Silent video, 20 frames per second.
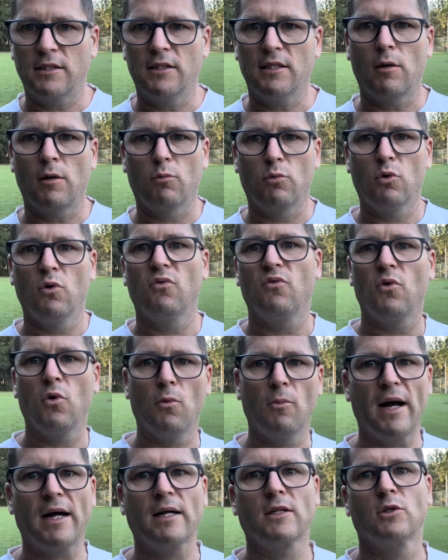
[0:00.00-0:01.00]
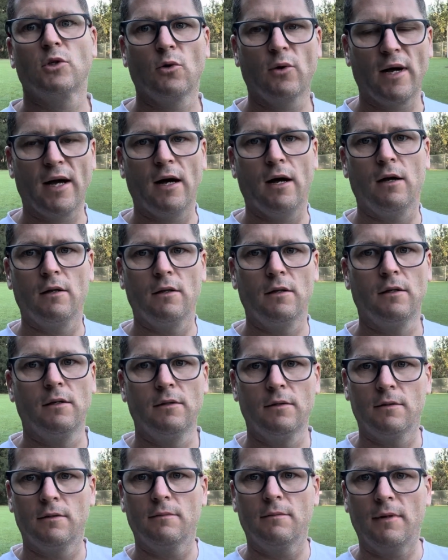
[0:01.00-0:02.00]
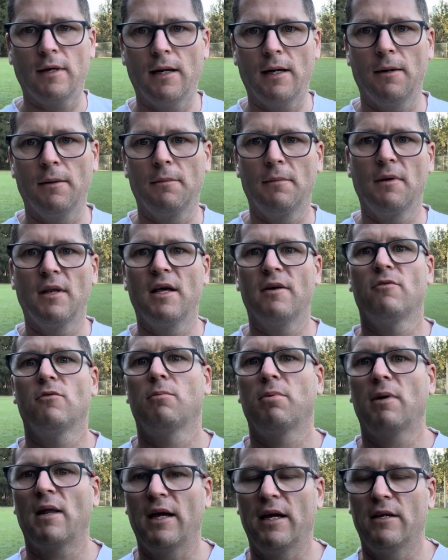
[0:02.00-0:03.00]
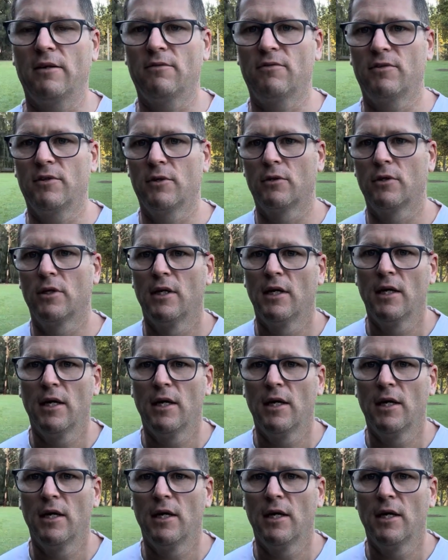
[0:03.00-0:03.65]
and we'll fall back to our level playing field.